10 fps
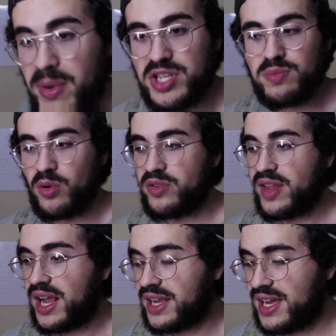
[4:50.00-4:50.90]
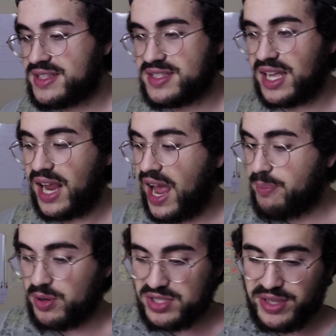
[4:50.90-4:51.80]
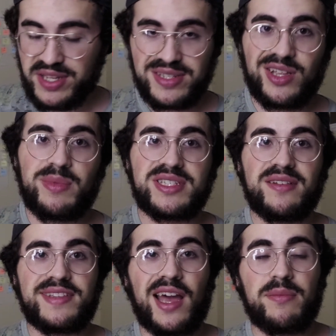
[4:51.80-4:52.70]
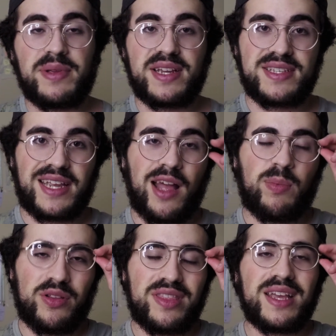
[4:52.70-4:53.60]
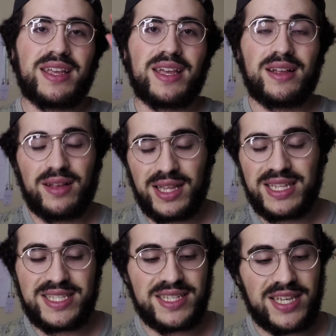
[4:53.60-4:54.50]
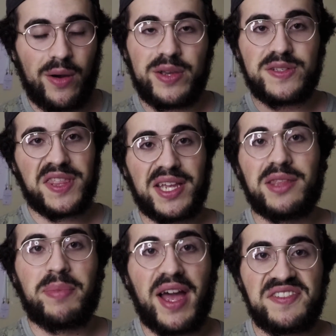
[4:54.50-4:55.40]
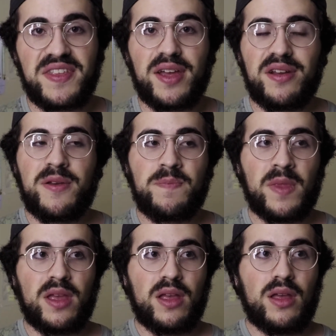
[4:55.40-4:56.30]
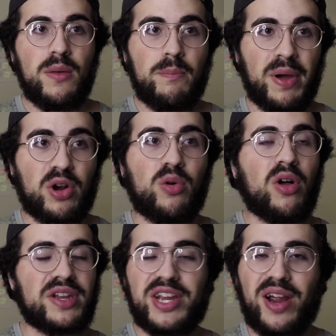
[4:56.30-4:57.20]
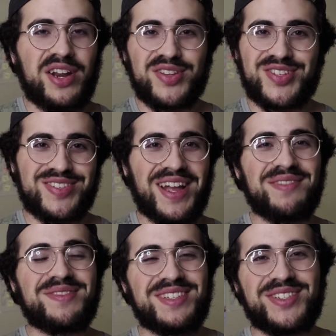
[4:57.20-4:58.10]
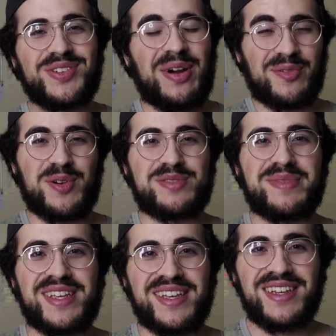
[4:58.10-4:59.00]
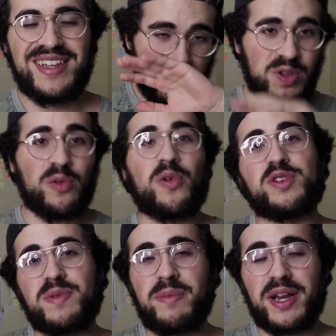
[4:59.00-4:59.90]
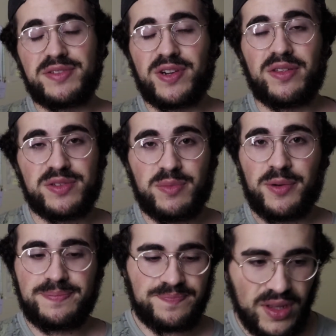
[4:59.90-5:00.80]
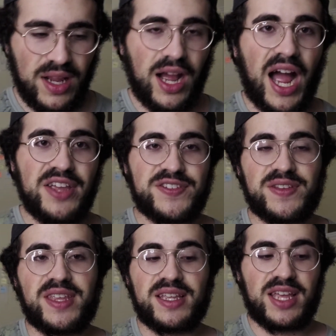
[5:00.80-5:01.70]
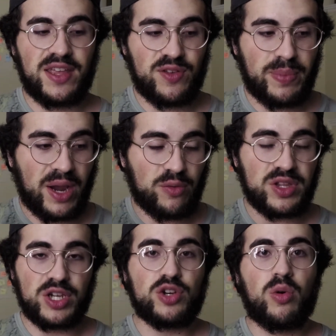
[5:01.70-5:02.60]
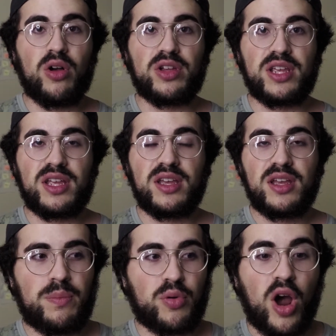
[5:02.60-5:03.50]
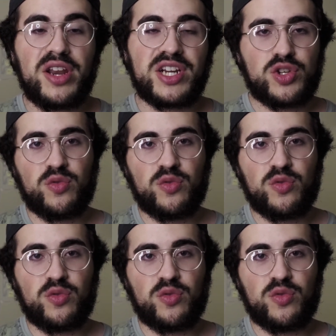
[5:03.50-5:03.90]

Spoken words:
much more than that, guys. It's like, I personally had to slow myself down because I kept on thinking, at least this is how I used to think in the past, that better quality gear. I know this is dumb, so don't roast me don't roast me about it. Sorry, that was a burp. I used to think that if you buy really good quality products or